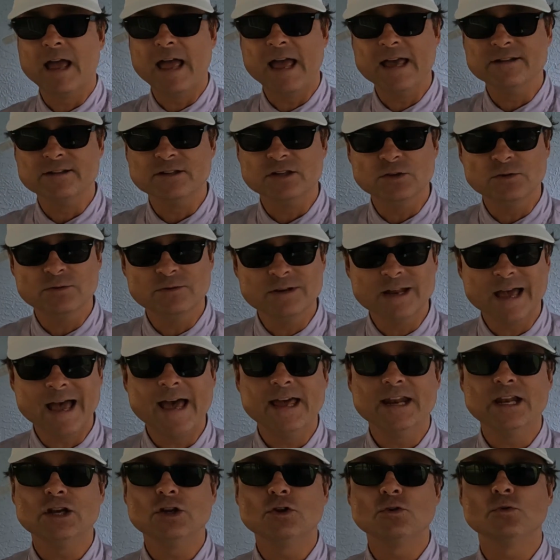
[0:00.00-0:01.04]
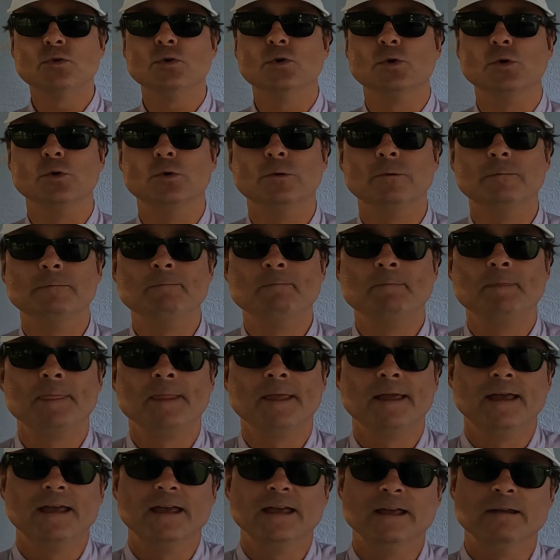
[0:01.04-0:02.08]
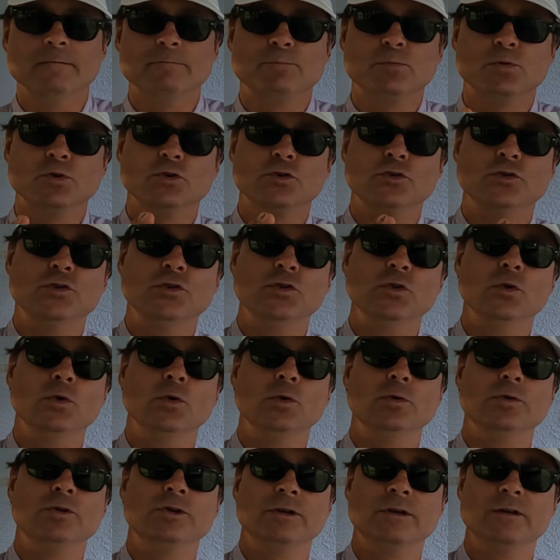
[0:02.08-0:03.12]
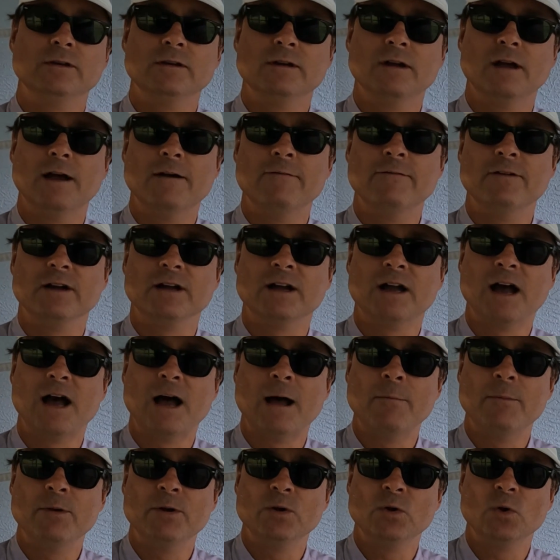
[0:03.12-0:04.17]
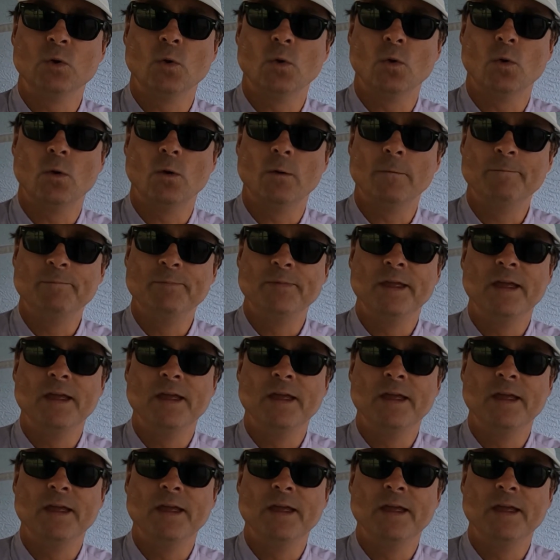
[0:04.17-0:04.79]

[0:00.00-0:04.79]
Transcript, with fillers: as a united crew in pursuit of a common goal.